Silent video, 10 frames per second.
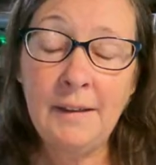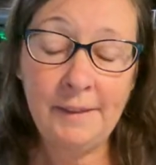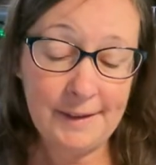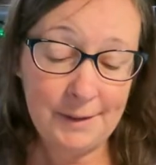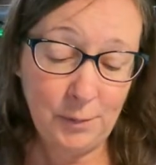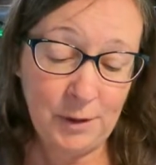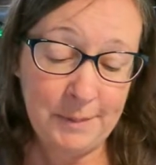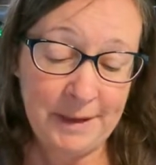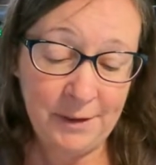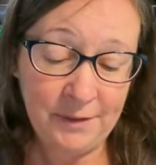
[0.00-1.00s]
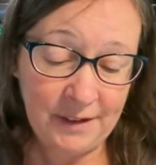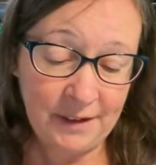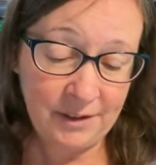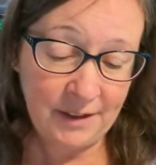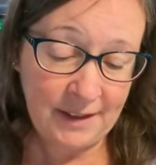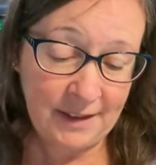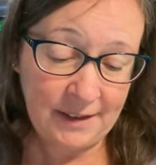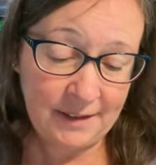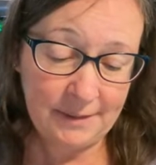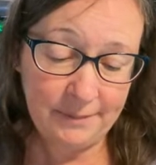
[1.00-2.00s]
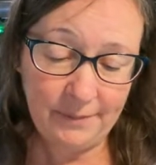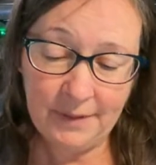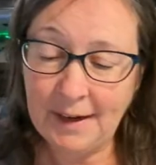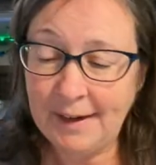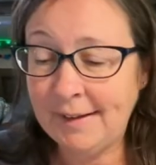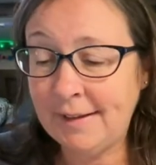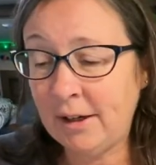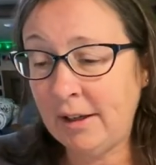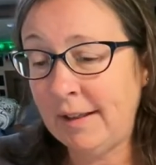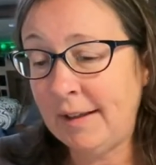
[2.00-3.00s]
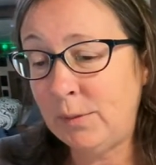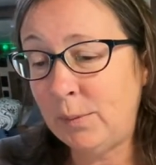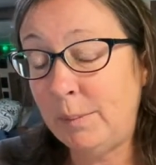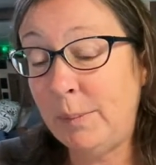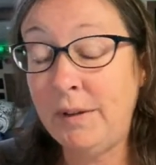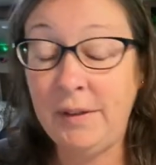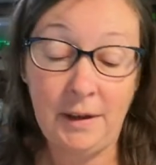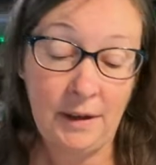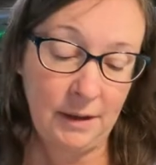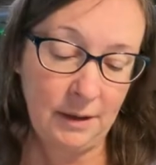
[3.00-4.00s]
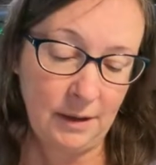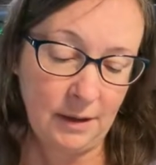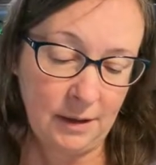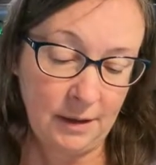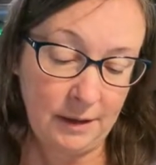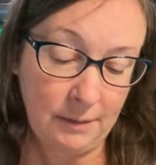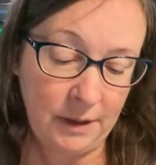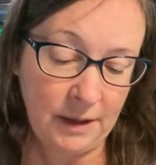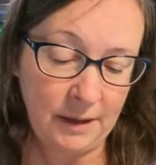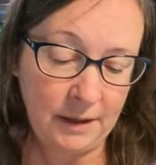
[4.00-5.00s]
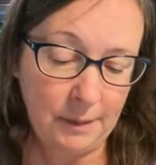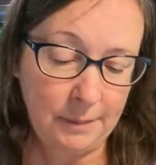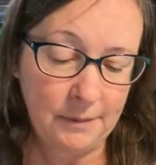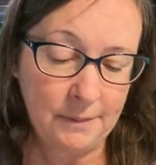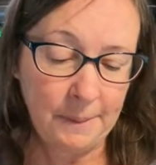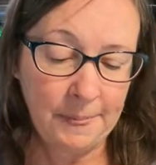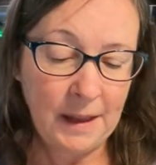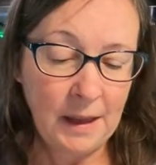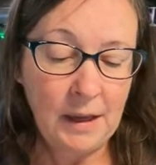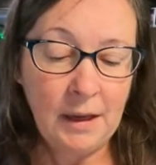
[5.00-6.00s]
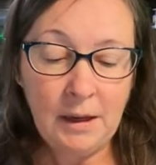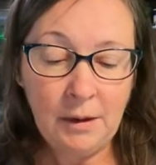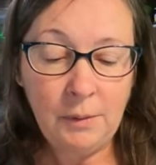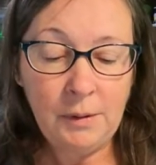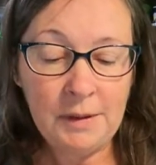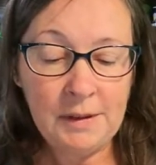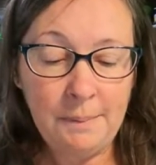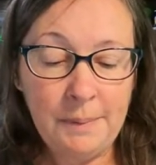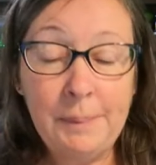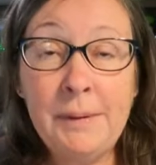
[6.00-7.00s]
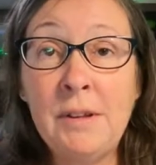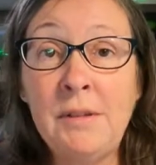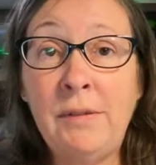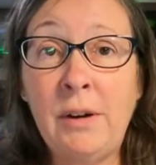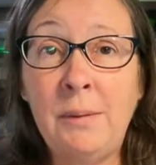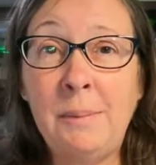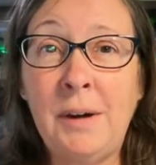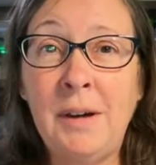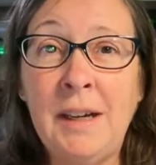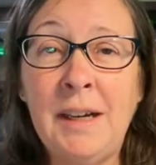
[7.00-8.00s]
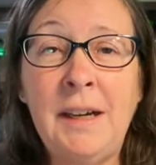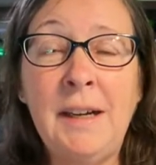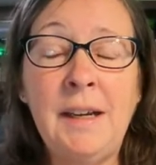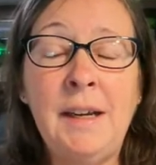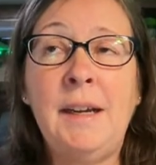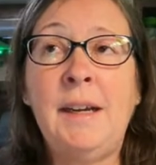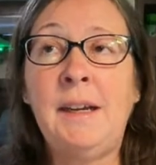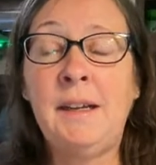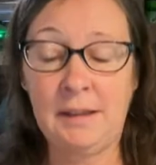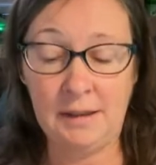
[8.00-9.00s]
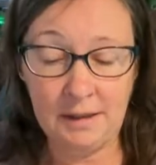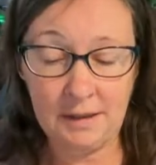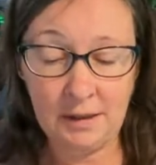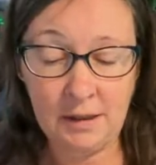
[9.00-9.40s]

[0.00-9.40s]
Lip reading: This is one of my new favorite things. Not necessarily this one, but we got a couple. We went to Bippert's Farm Market, and